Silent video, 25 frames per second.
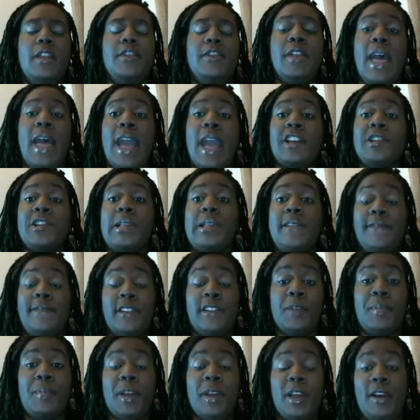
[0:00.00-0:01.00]
the actually
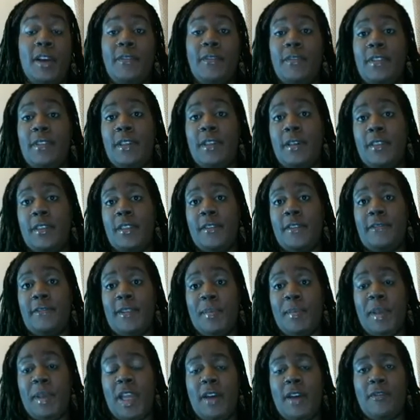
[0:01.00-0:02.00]
flipping up
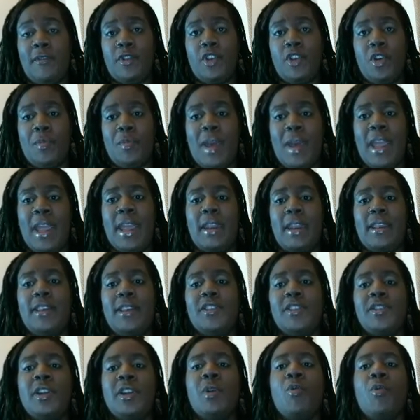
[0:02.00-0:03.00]
the domain,
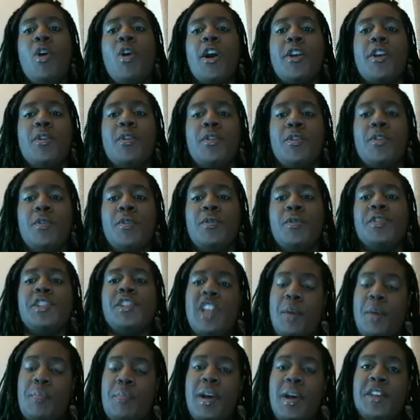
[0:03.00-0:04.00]
he's going to walk you through
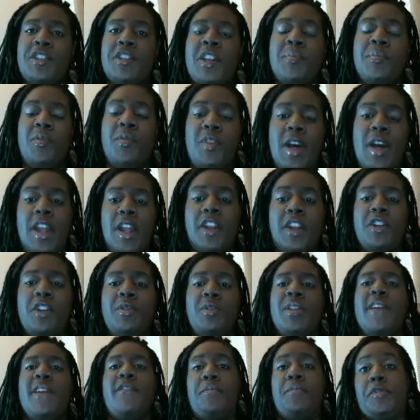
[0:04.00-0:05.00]
step by step on how to do
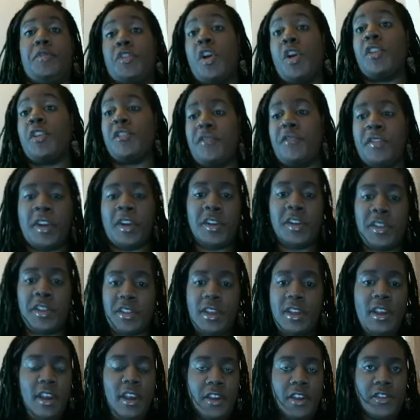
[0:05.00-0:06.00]
that from start to finish.
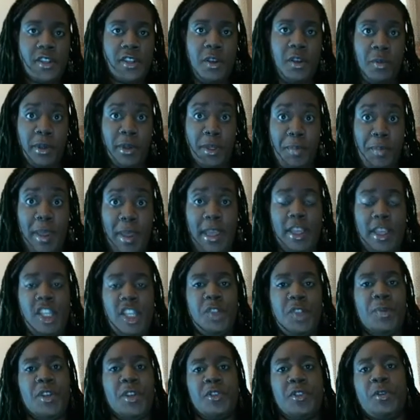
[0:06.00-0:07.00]
So you want to pay
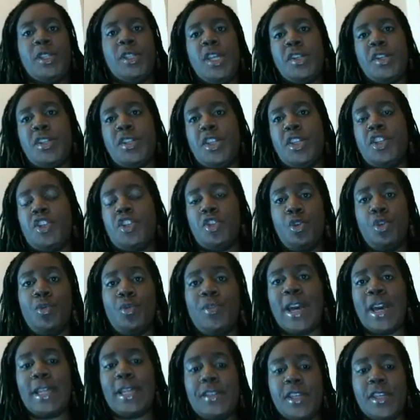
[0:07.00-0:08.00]
special attention to
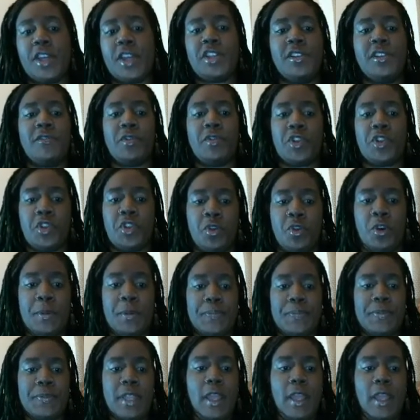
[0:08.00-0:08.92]
that section for sure.